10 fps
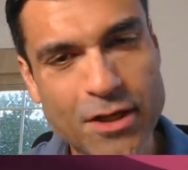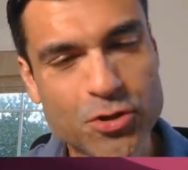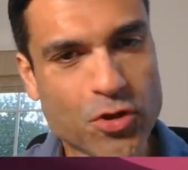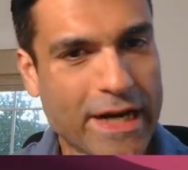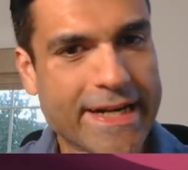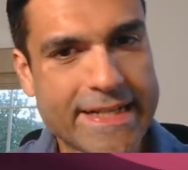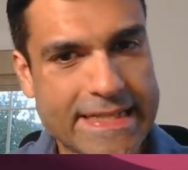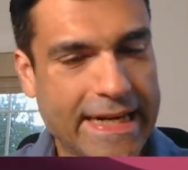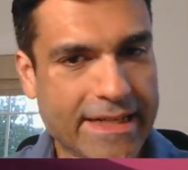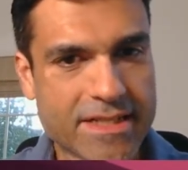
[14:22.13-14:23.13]
So right at
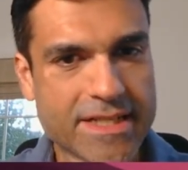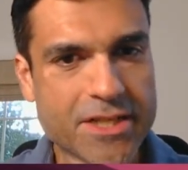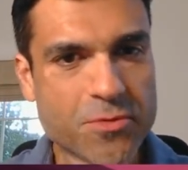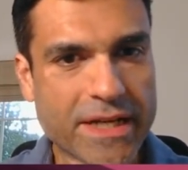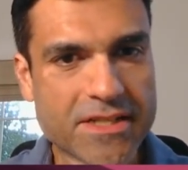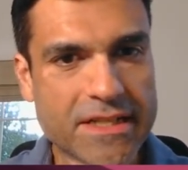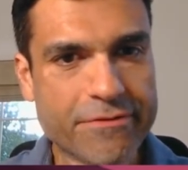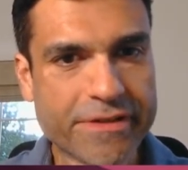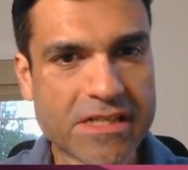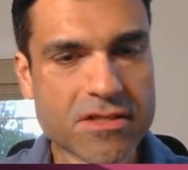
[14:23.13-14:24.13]
that stage, we actually
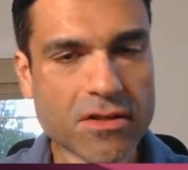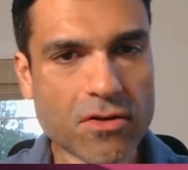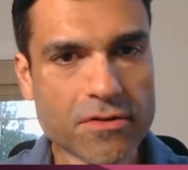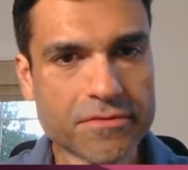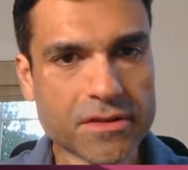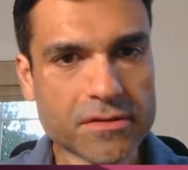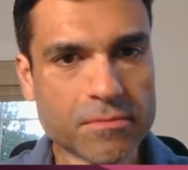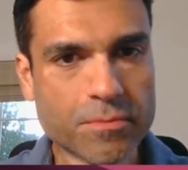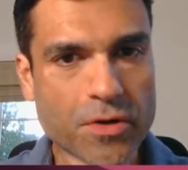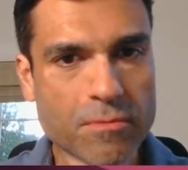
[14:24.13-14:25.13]
fixed a lot of the
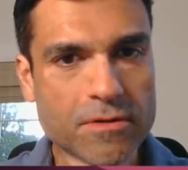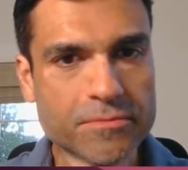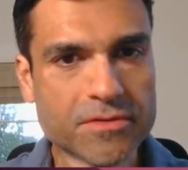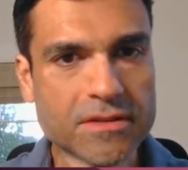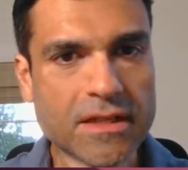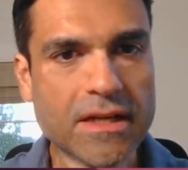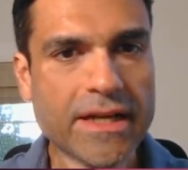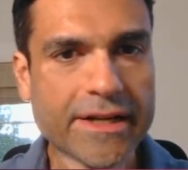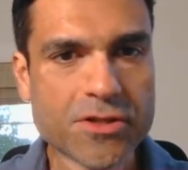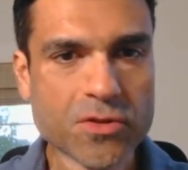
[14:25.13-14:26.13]
problems,
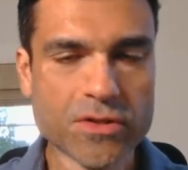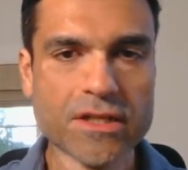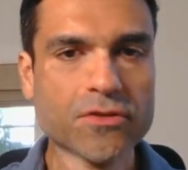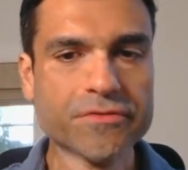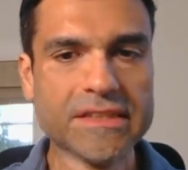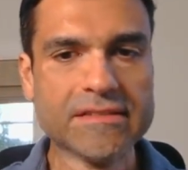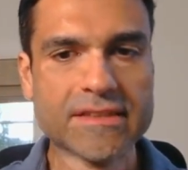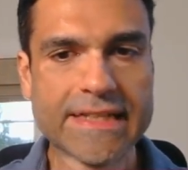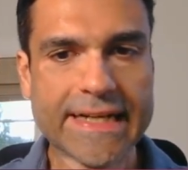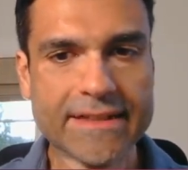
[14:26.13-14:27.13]
and so none of these
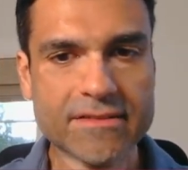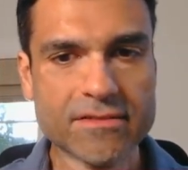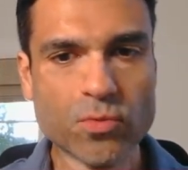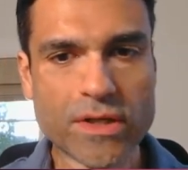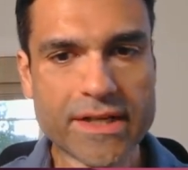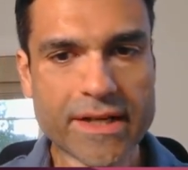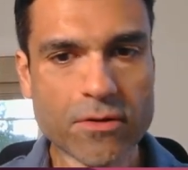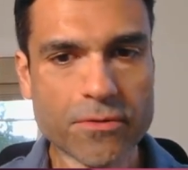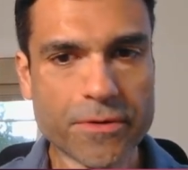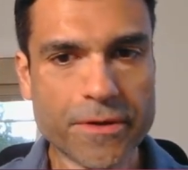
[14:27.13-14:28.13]
attacks will now